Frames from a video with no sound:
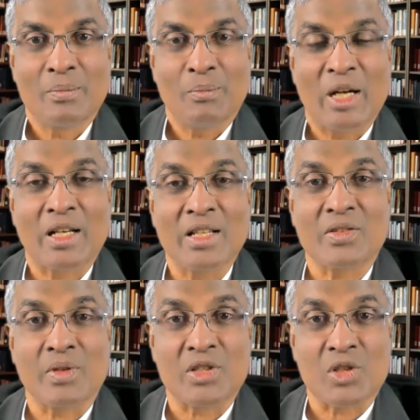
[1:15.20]
But
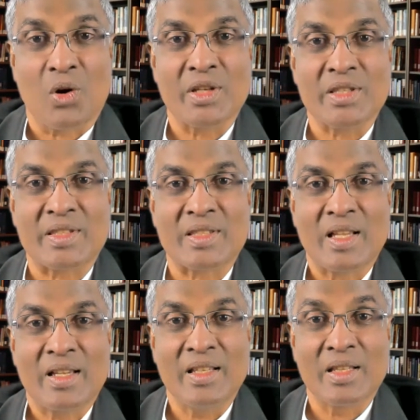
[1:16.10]
let's rejoice
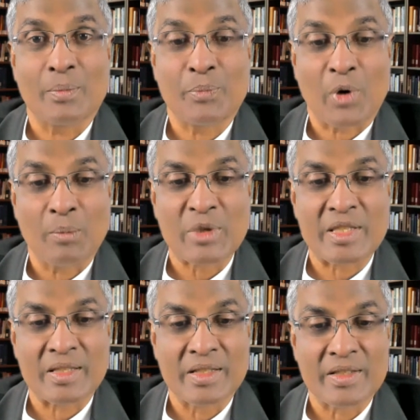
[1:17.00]
in the
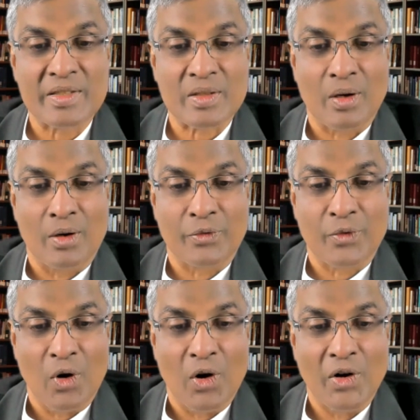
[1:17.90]
promises of
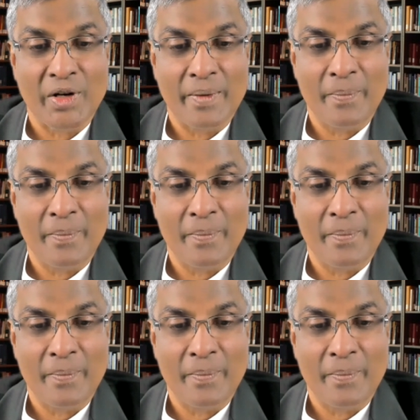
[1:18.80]
God.